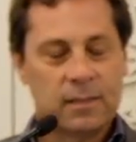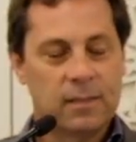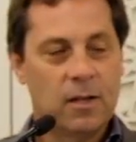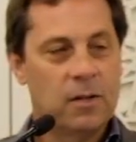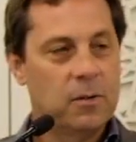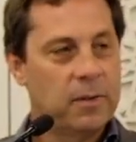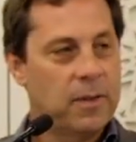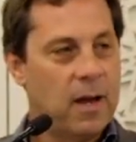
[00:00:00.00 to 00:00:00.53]

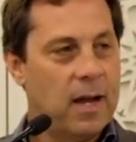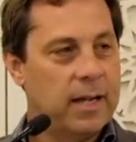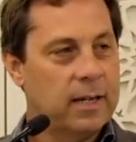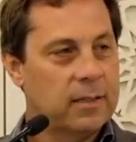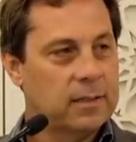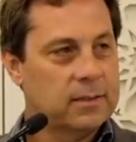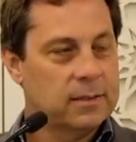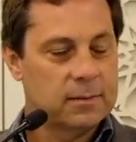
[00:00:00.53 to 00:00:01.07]
loaded with
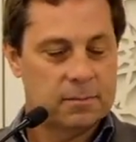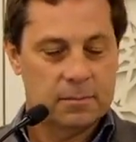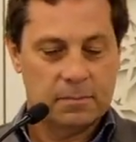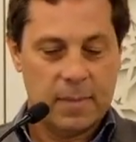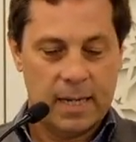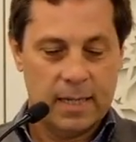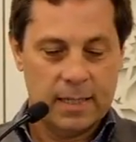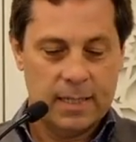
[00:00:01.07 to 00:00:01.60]
iron,
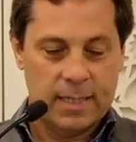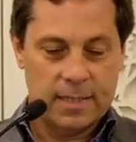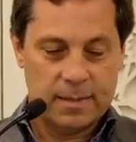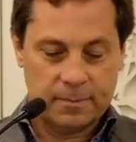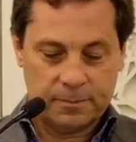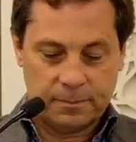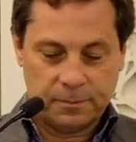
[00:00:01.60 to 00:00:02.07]
manganese,